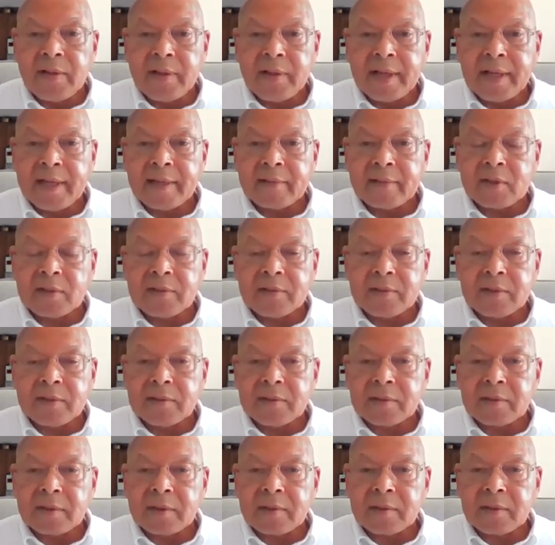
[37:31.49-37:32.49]
and
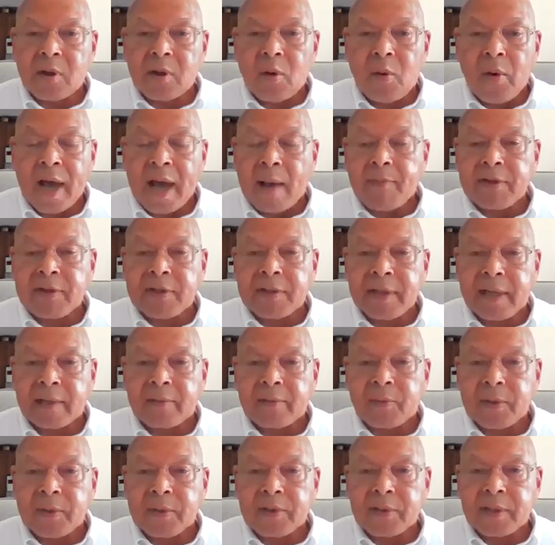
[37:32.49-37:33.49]
cohabitate
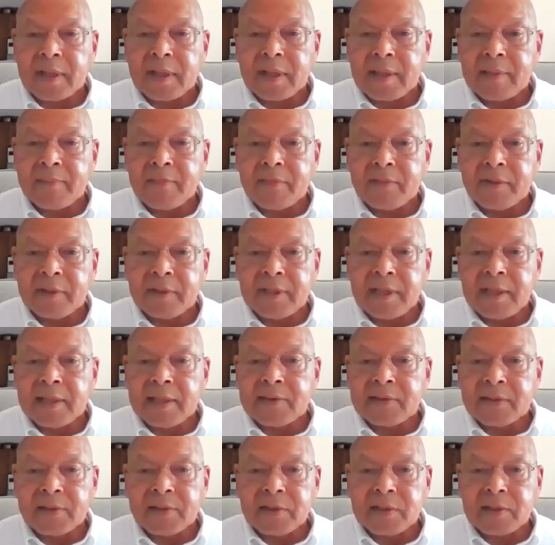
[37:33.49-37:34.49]
with the
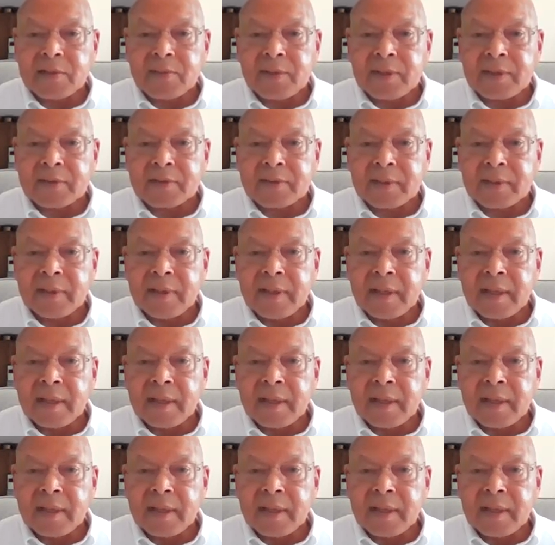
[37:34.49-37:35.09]
existing ones.